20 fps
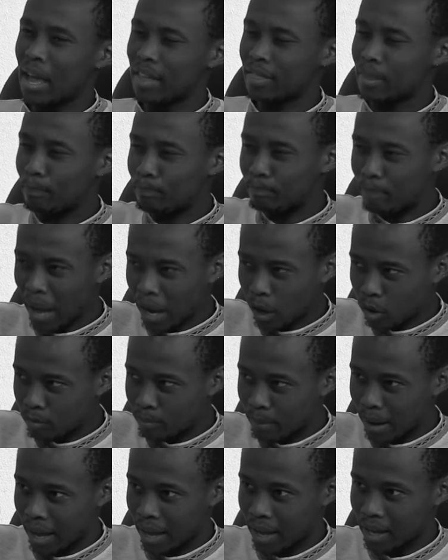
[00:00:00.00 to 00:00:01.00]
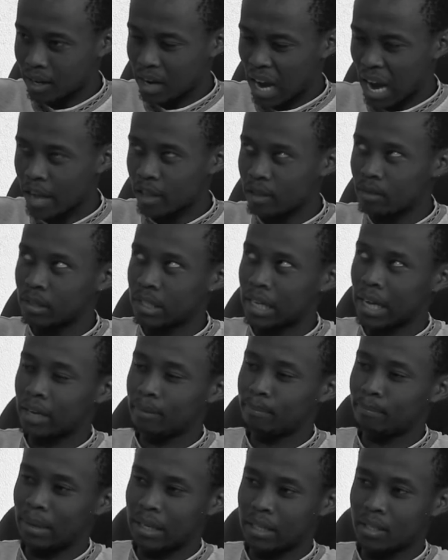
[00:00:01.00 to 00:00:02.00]
at the back of my head, I was
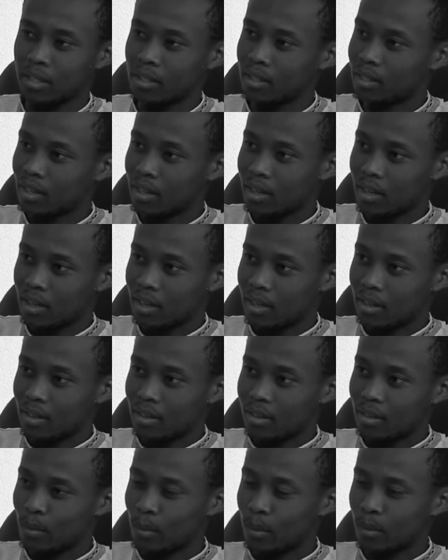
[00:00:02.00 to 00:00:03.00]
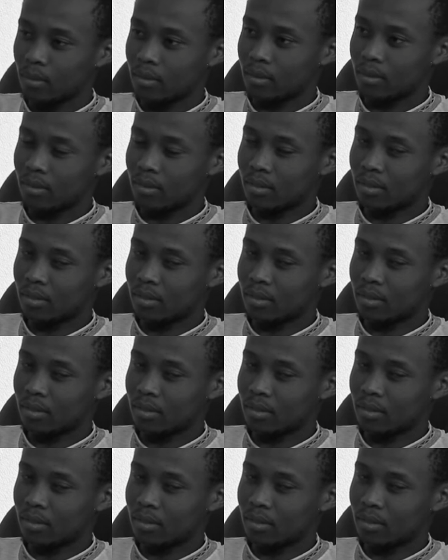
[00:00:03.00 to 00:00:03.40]
like, but you know,